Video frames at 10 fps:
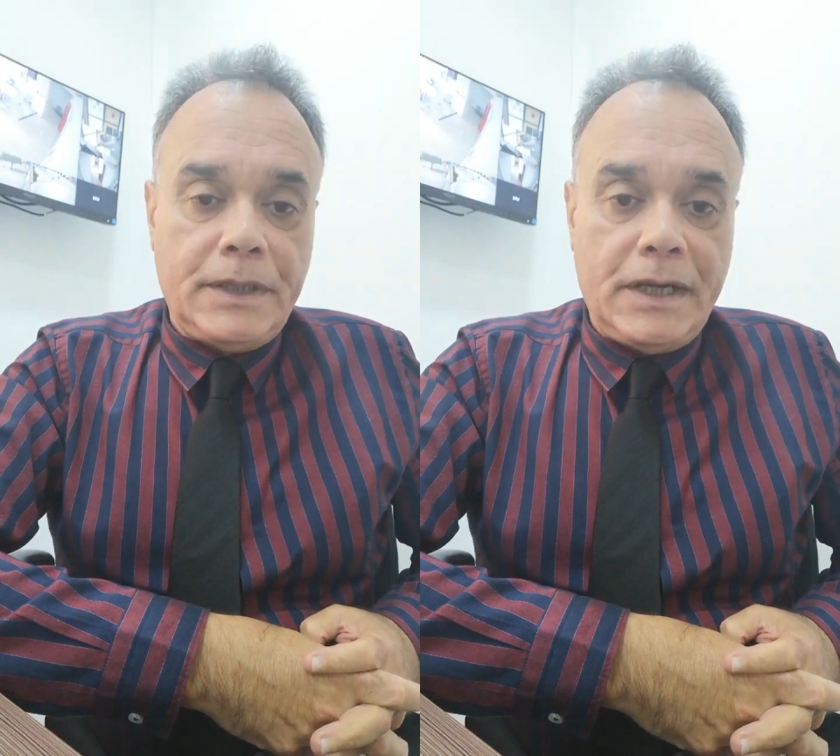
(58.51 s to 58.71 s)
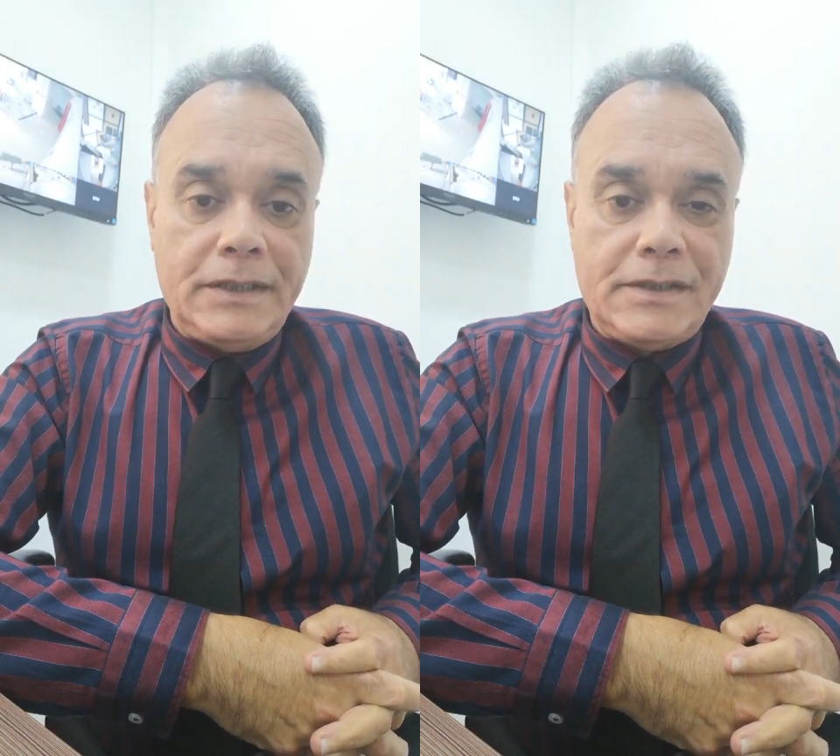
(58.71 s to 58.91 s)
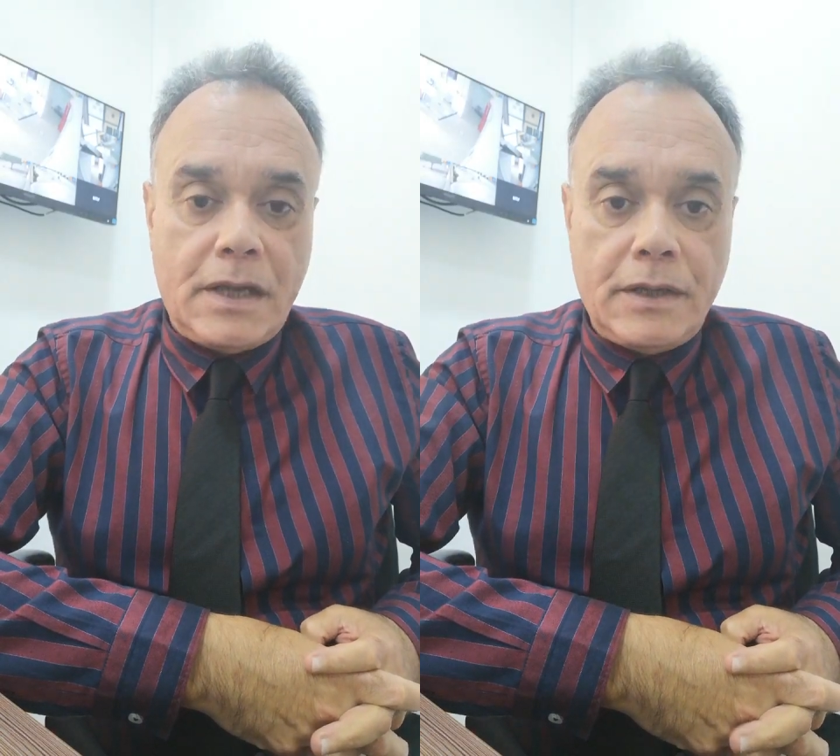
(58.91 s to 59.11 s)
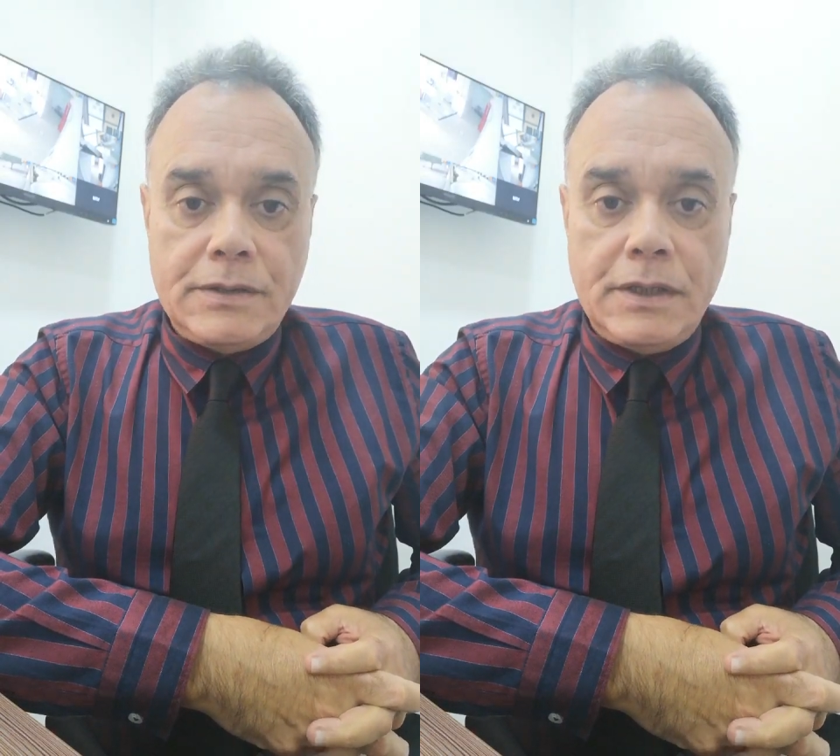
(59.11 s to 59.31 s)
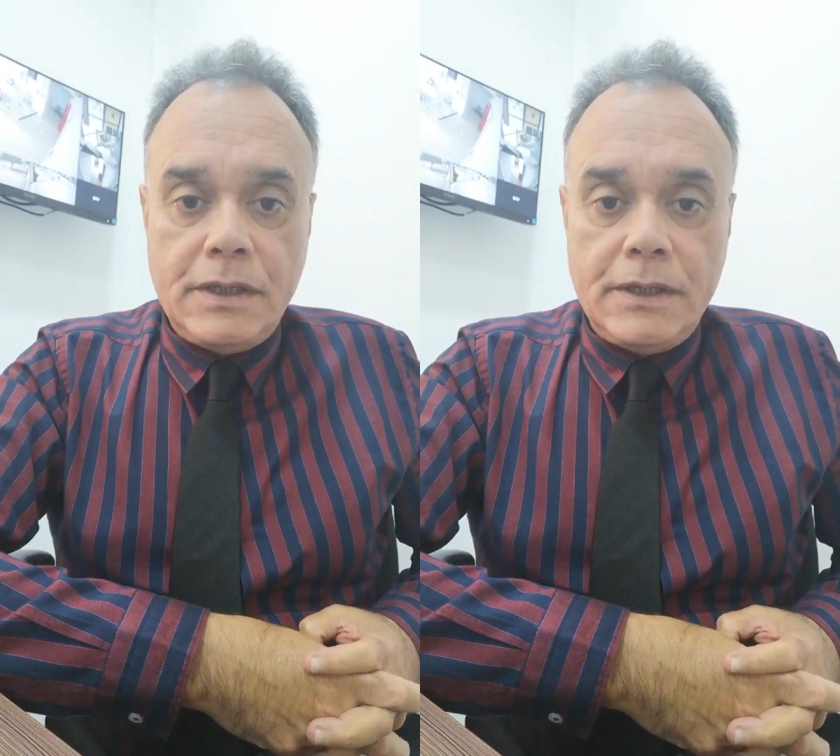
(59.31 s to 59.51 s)
I
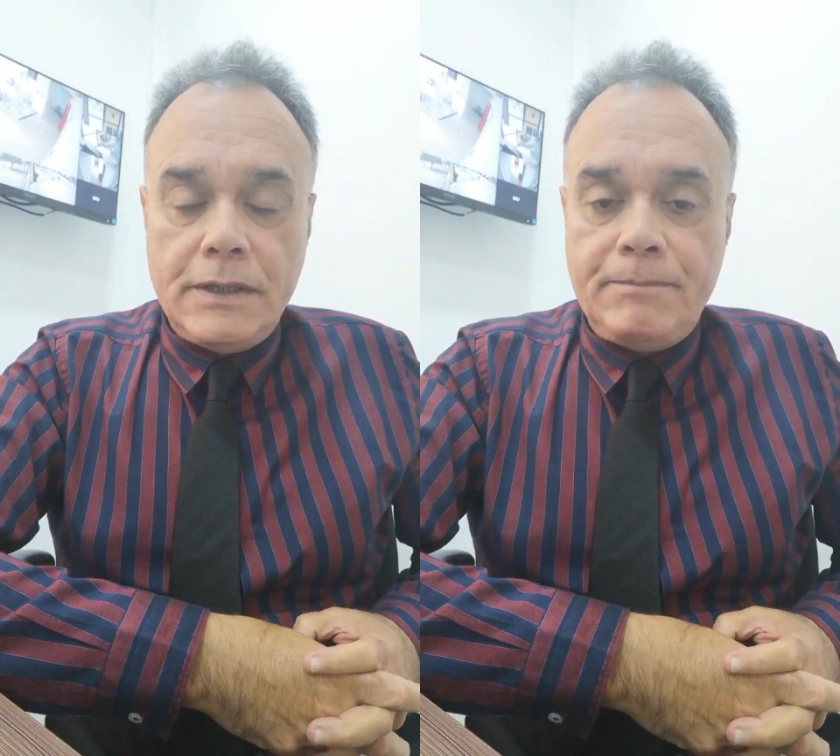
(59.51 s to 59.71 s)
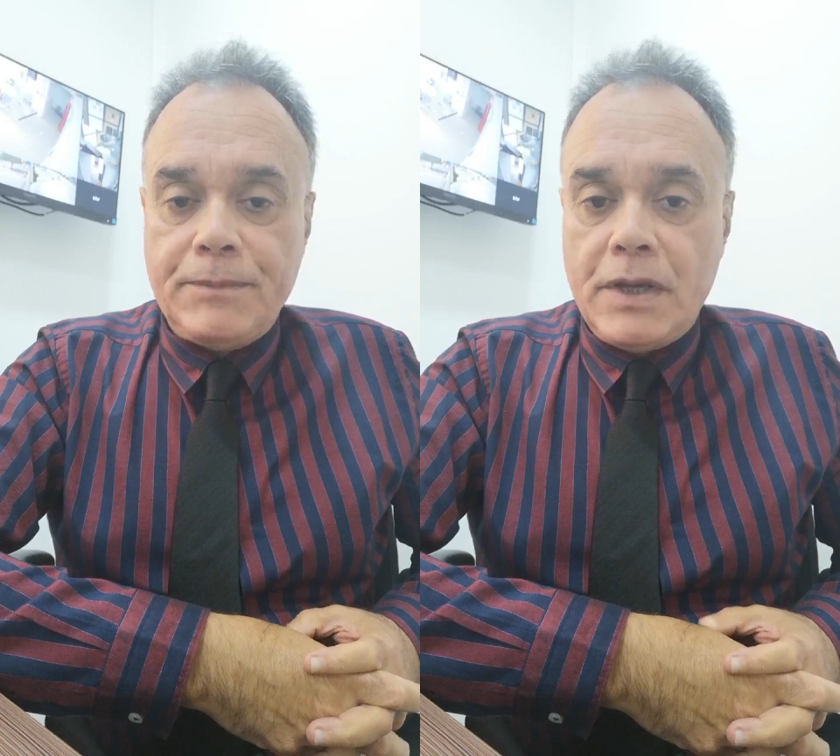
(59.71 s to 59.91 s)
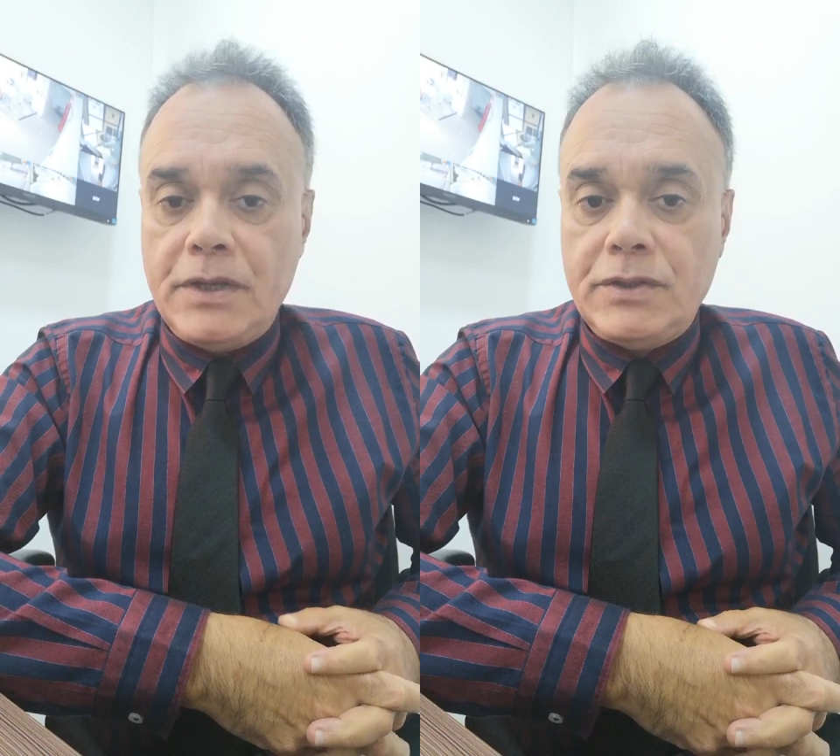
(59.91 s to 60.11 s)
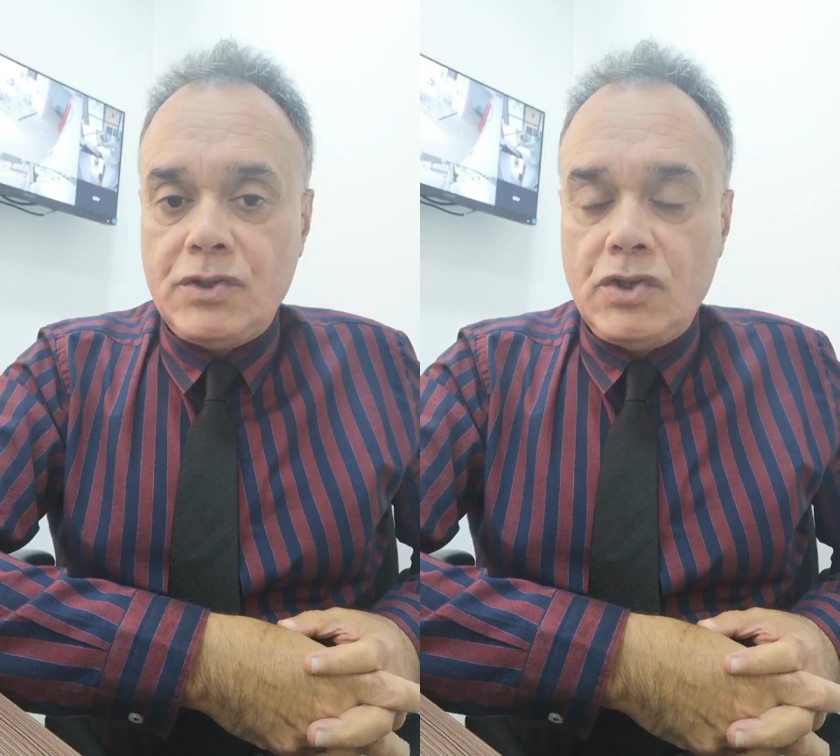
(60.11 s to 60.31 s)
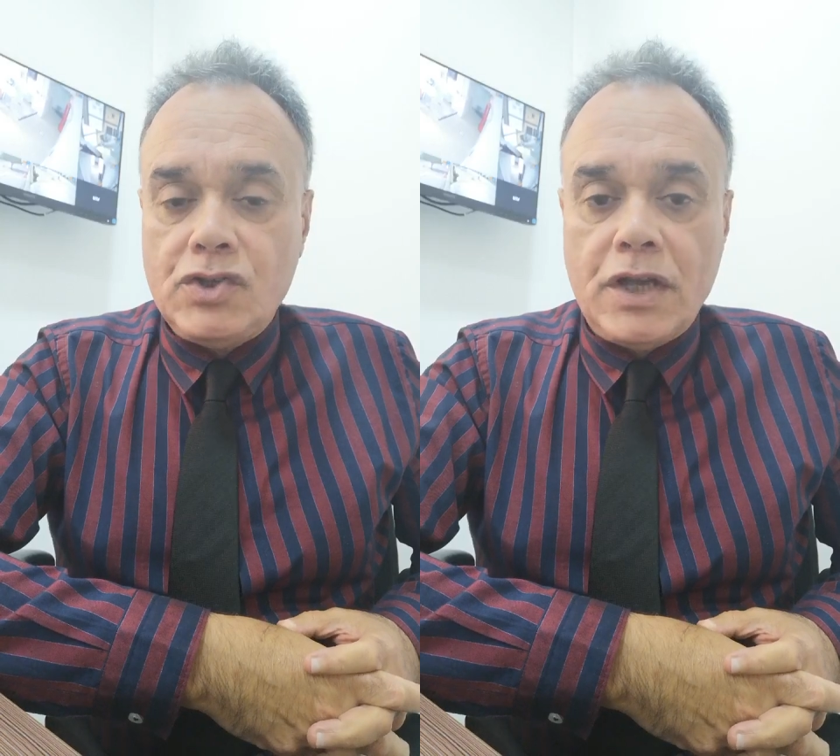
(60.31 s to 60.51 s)
discussed the
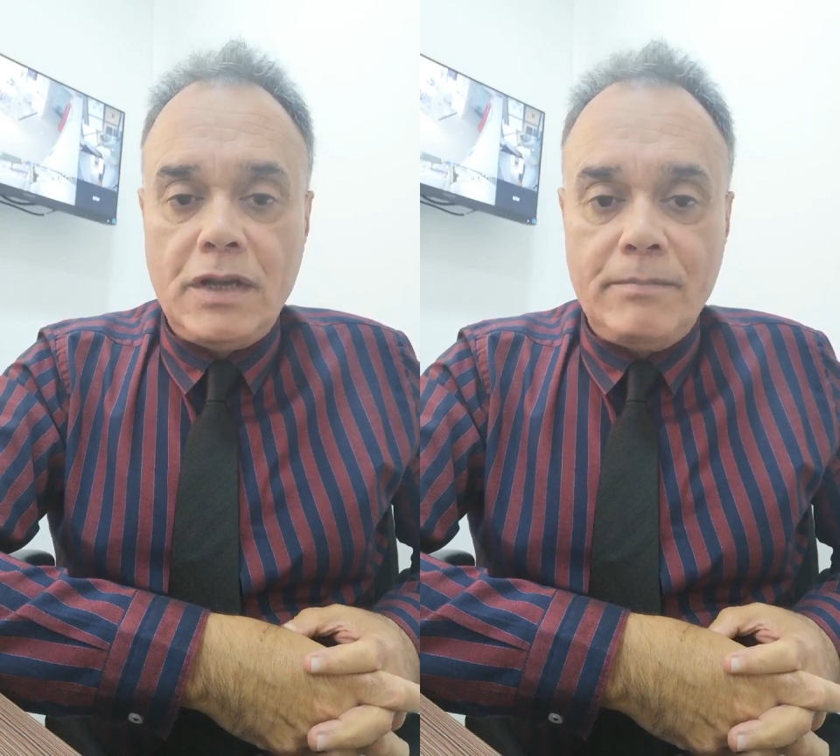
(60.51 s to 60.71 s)
surgical,